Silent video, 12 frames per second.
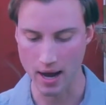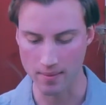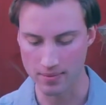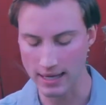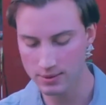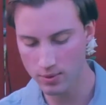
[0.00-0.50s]

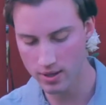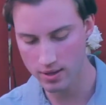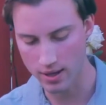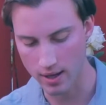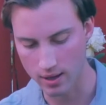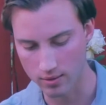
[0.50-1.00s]
That's where
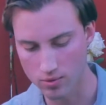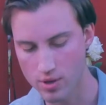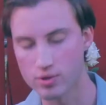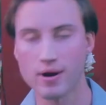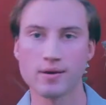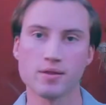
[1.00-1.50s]
or the
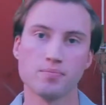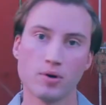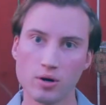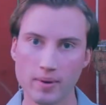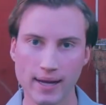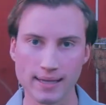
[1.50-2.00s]
crown of the
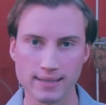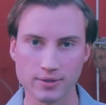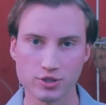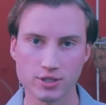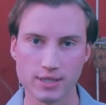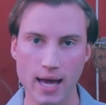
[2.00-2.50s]
bulb, I guess I
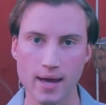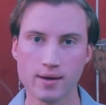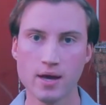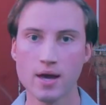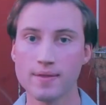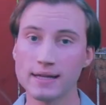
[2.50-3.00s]
should say.
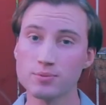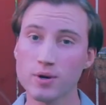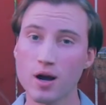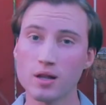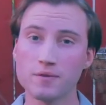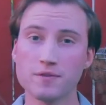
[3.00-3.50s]
That's where
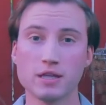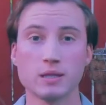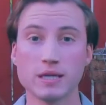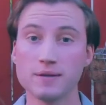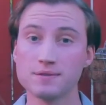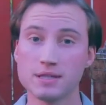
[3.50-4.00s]
all of the
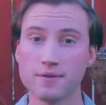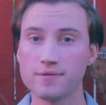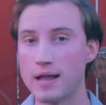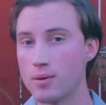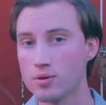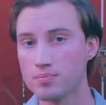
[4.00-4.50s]
leaves and the
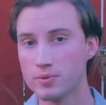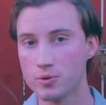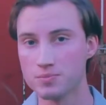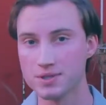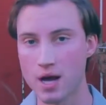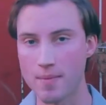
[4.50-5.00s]
flower
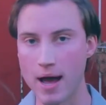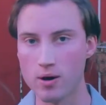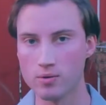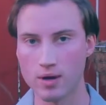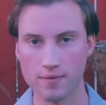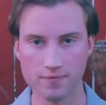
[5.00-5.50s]
blooms come out
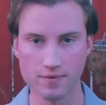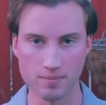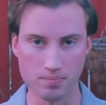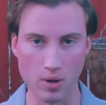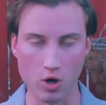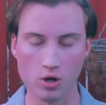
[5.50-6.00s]
of the
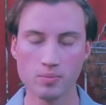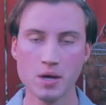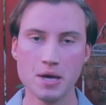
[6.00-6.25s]
bulb.